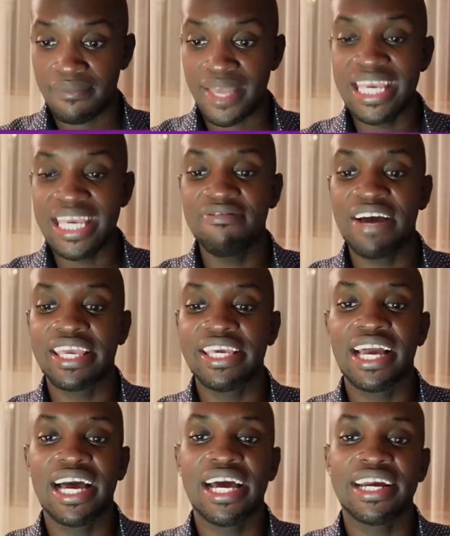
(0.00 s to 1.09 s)
Eva
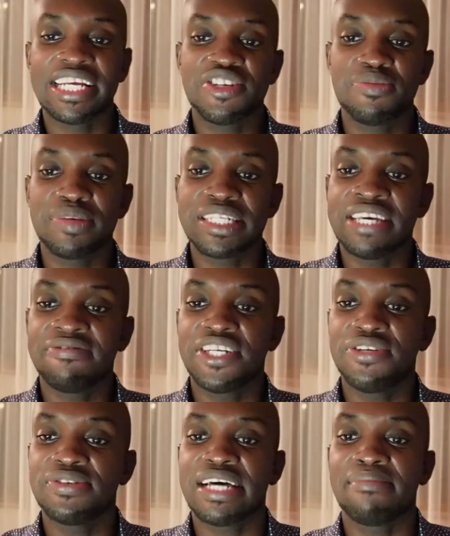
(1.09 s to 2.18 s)
Kika, Red Room is gifting
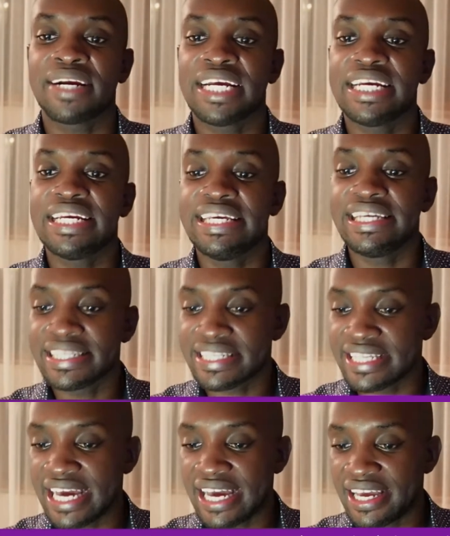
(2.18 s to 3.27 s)
you some red heels
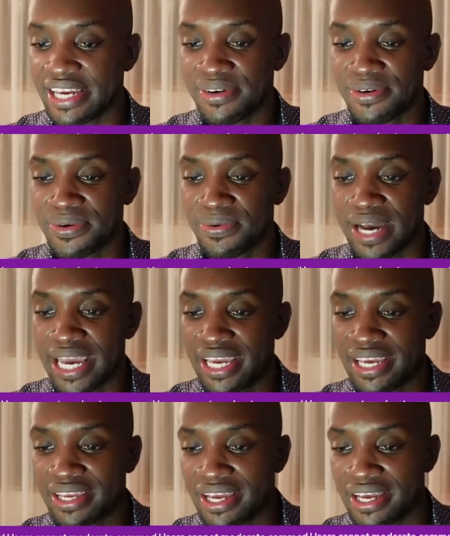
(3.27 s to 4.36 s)
there. I don't know why.
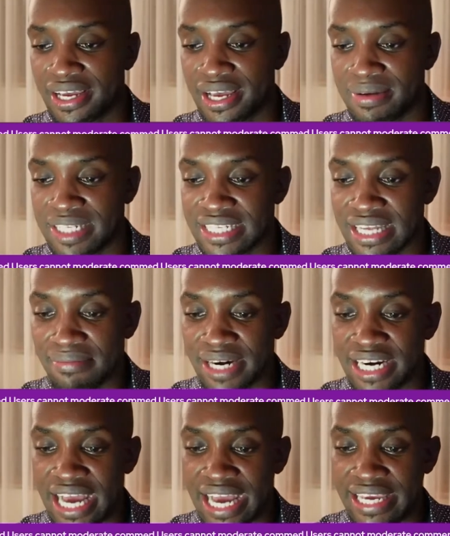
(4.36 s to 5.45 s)
I see some
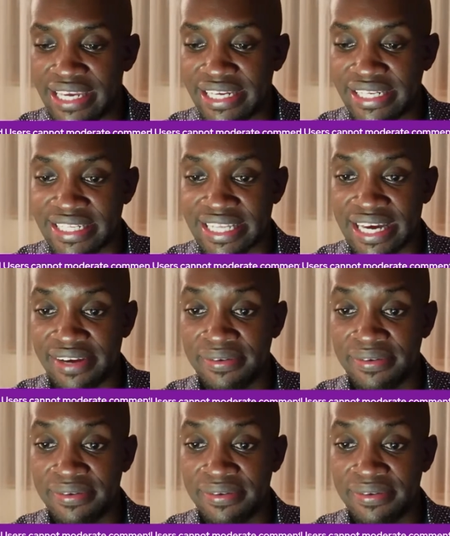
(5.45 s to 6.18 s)
red high heels there.